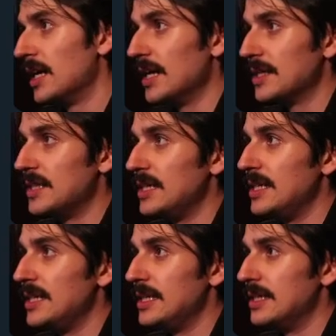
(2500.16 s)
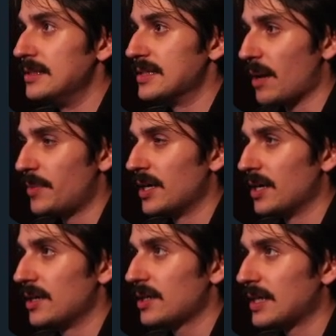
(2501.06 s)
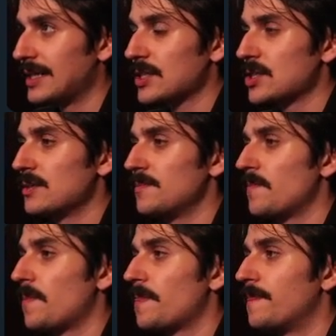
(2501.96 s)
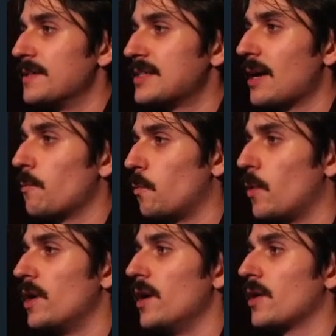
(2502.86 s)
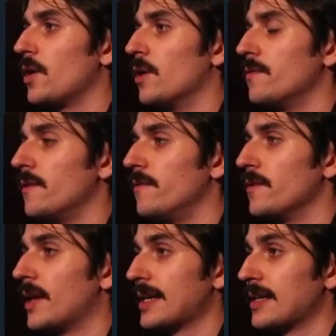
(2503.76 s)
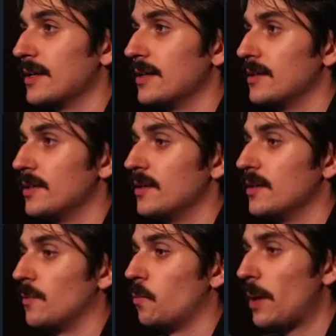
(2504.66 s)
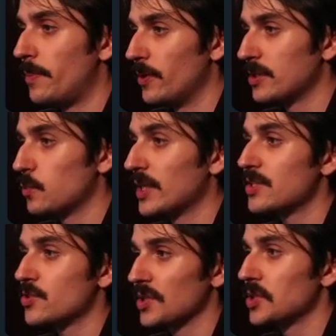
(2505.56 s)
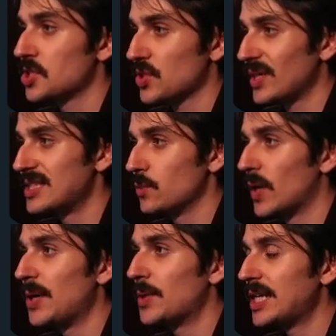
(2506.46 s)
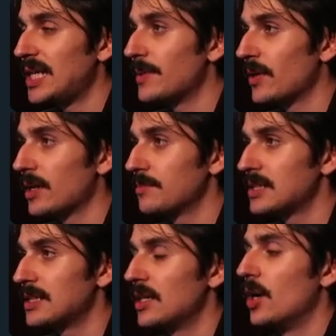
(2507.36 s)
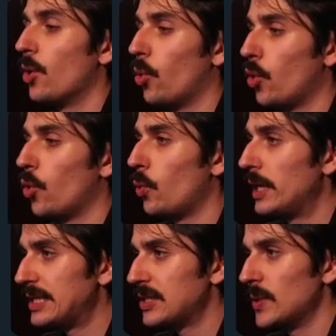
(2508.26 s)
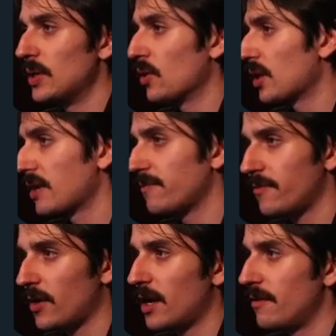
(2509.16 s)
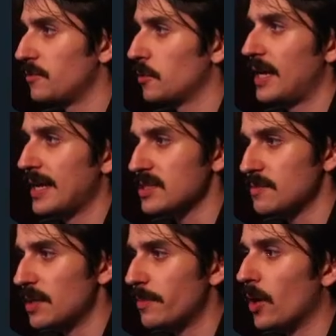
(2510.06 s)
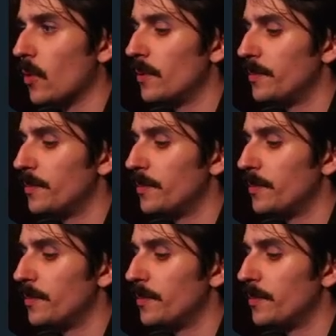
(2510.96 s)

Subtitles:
the Zapier connection, does that work off of like webhooks? Will that trigger straight away when an email comes in, or would it do it on like a 5 or X minute poll?